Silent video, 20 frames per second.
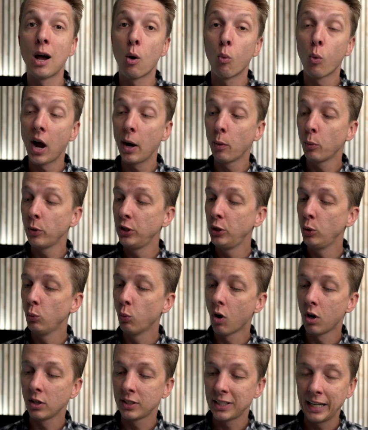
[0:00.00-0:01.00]
Now, why would you
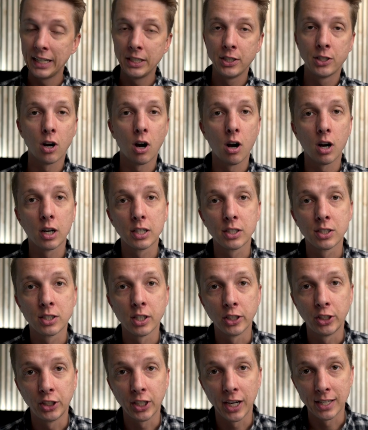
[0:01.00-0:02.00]
want a dock
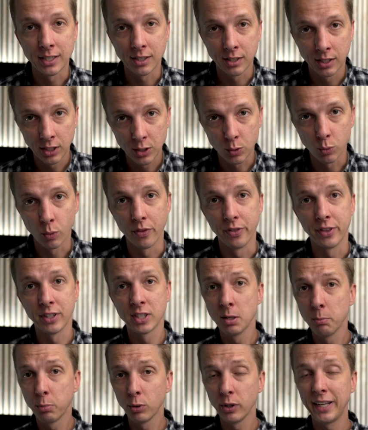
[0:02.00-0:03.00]
such as this one? The
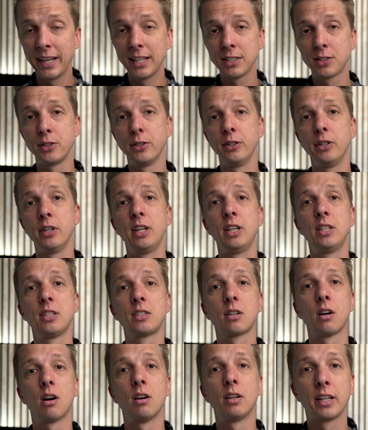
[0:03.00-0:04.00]
simple answer
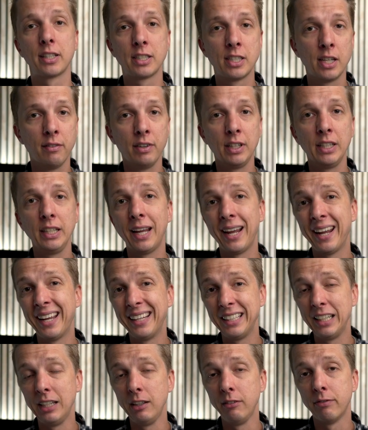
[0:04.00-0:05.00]
is connectivity
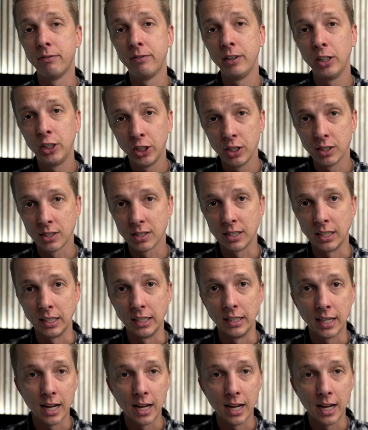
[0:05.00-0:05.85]
and efficiency.